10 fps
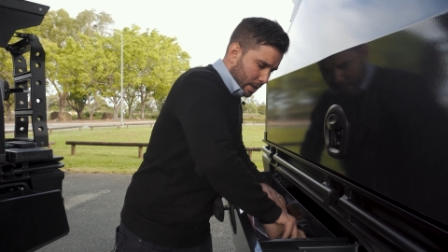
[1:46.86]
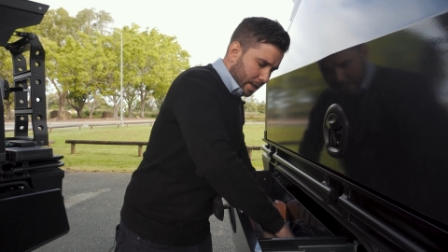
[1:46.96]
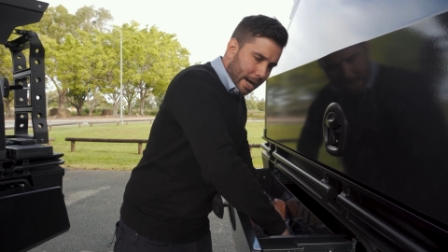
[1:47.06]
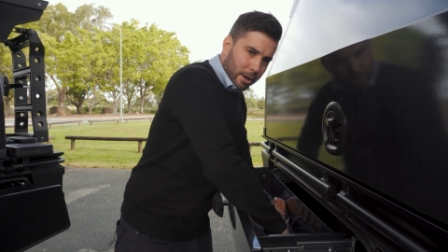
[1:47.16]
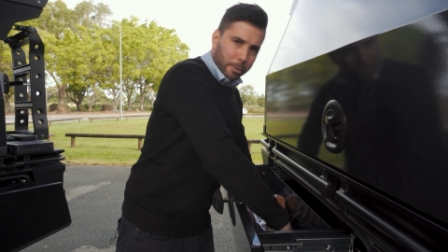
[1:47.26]

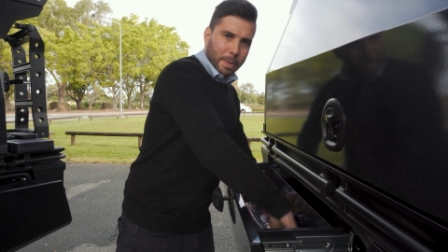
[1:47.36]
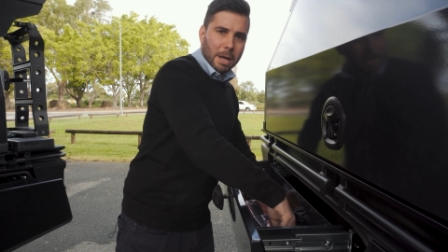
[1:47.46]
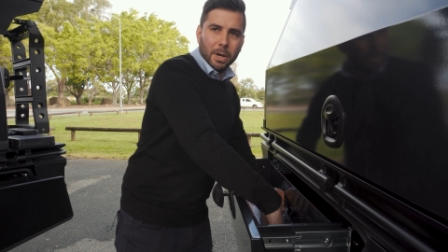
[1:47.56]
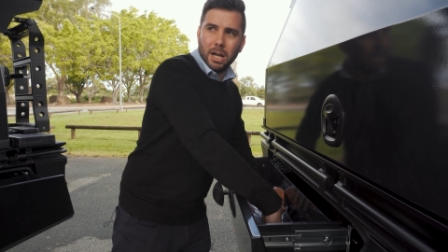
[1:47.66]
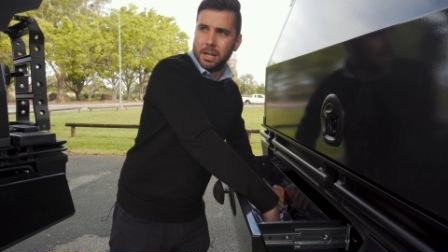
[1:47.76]
Now a lot of
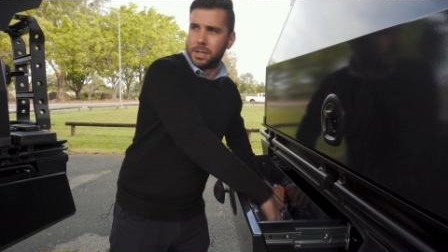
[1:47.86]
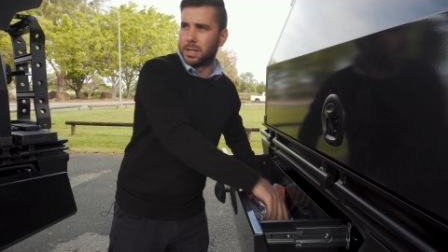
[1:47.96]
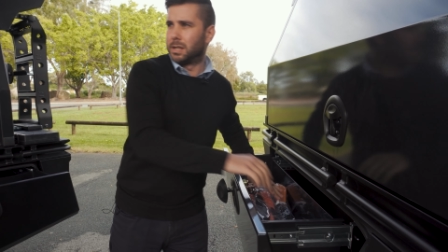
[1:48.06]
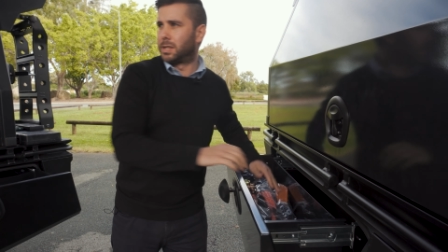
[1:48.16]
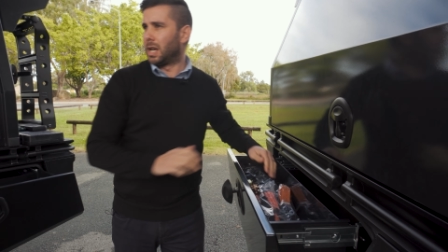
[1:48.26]
people ask
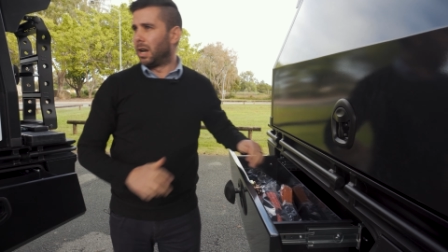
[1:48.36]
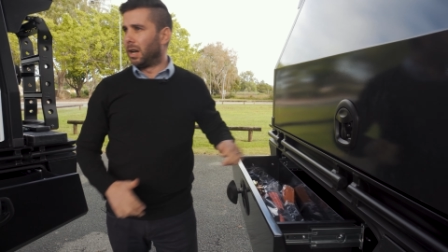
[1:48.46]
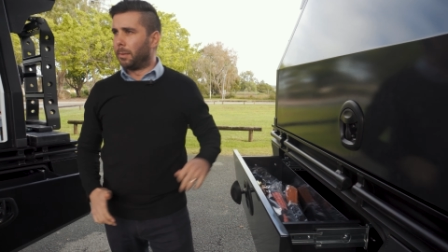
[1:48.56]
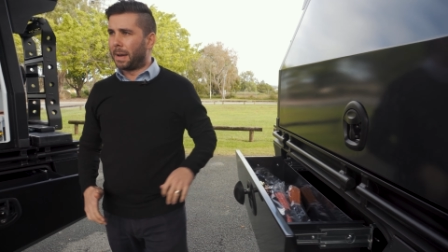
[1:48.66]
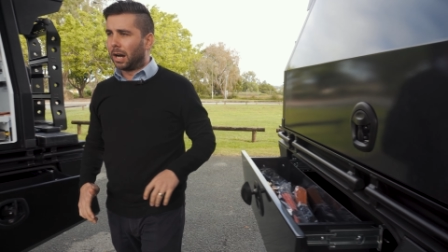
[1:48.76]
us
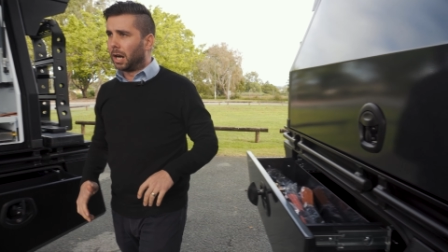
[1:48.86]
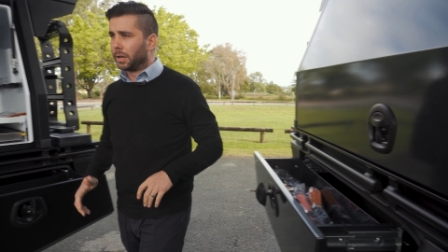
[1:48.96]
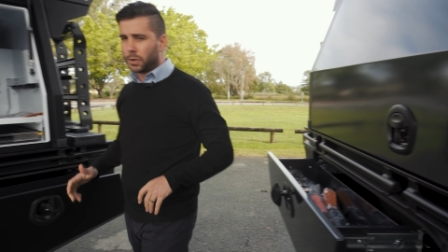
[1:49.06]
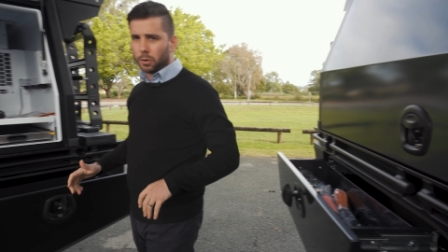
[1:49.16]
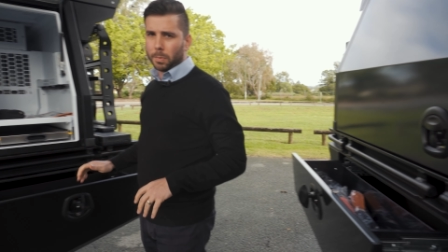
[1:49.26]
about
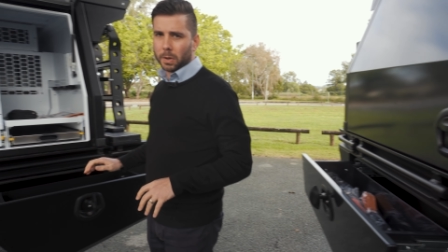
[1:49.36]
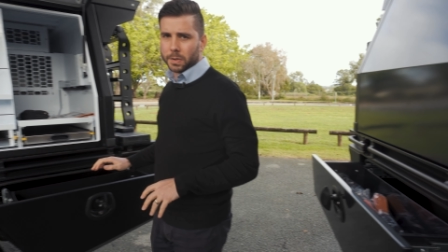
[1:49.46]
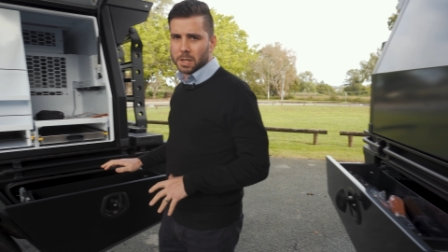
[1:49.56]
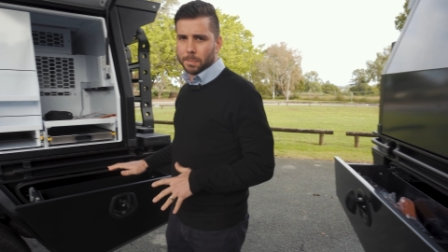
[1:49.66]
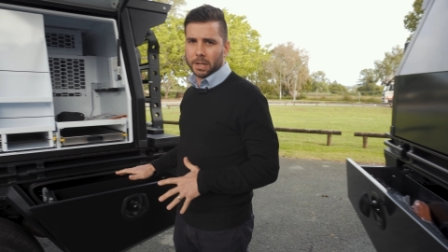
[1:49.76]
our
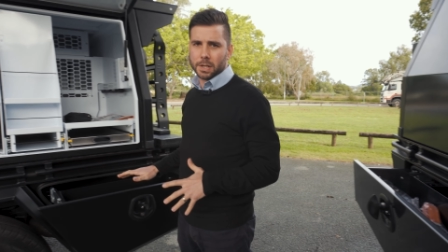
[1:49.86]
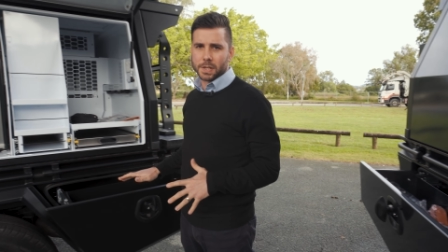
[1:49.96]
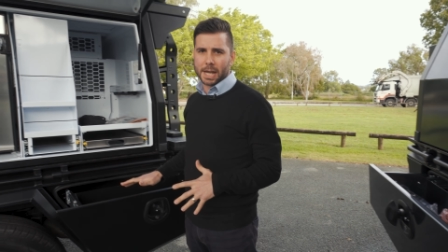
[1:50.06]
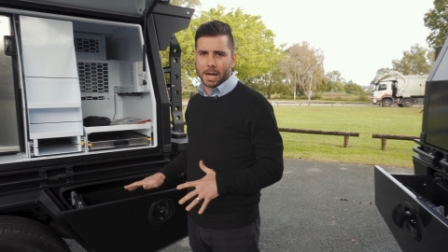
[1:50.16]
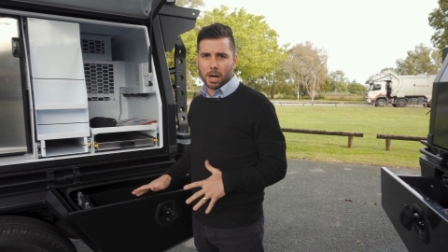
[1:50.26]
toolboxes
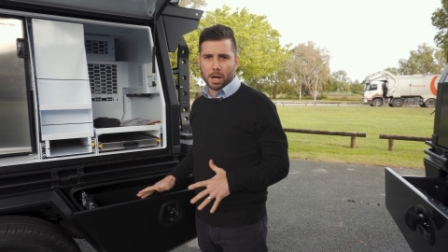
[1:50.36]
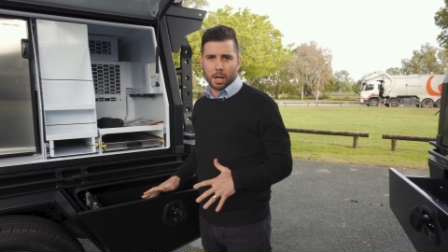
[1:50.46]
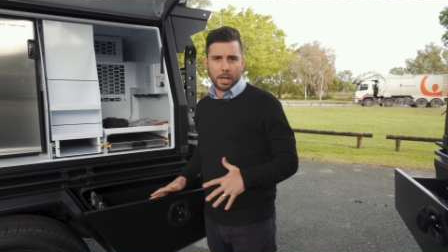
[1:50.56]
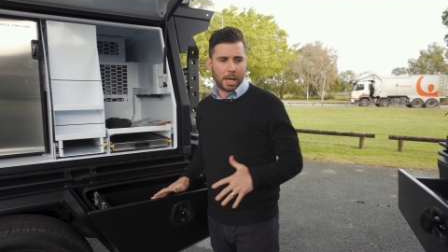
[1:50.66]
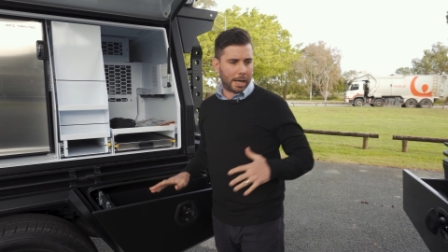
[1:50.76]
because they
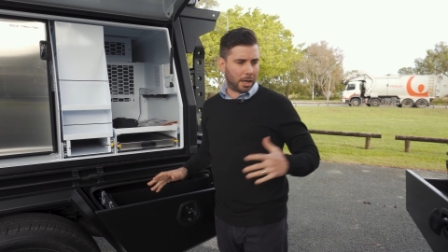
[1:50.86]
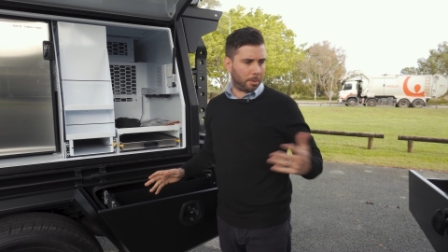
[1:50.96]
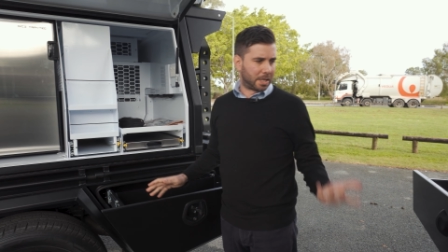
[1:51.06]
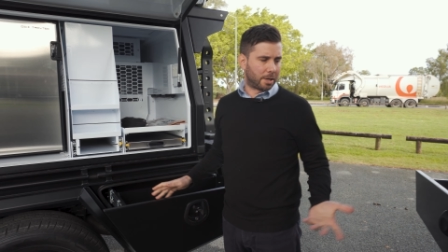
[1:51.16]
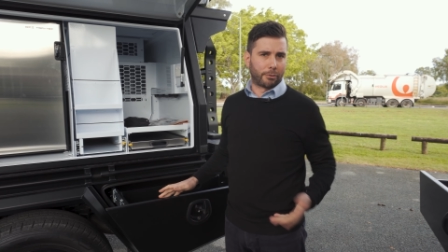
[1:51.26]
are a
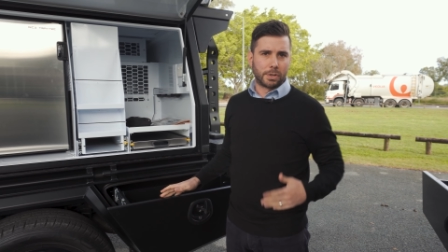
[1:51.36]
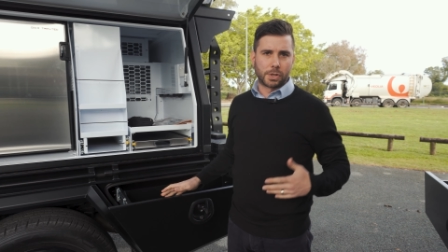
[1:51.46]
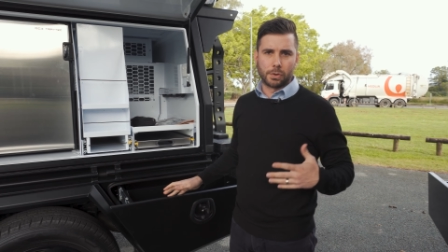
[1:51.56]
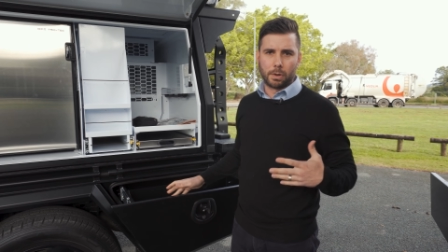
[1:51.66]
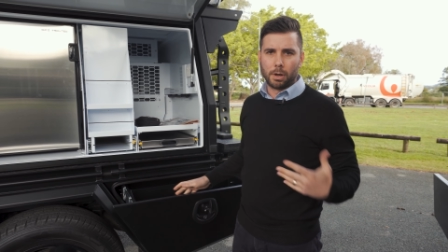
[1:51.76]
little bit different
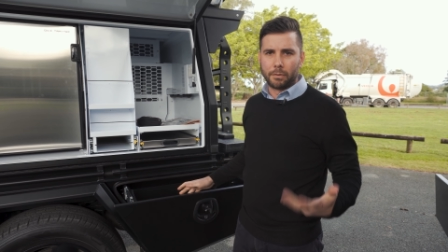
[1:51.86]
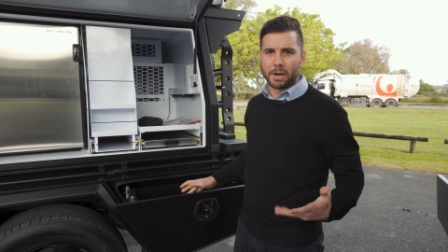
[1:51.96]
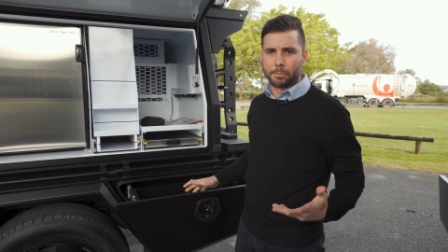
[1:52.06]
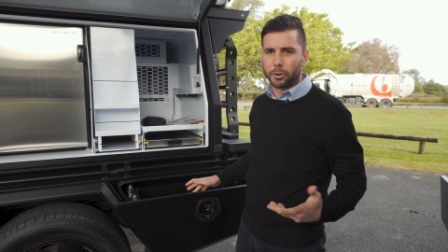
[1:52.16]
to a lot of other